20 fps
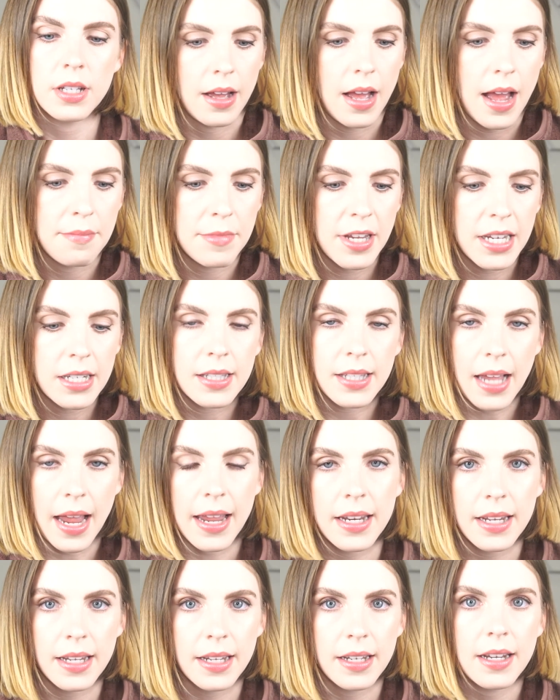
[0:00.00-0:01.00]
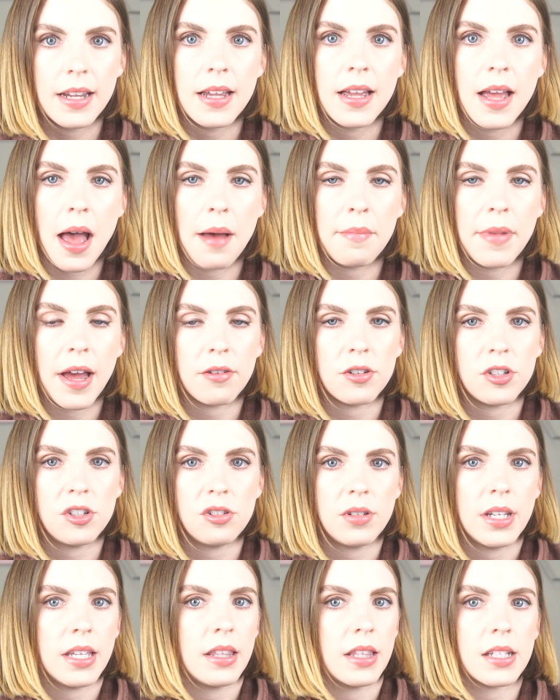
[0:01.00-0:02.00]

I'm excited about doing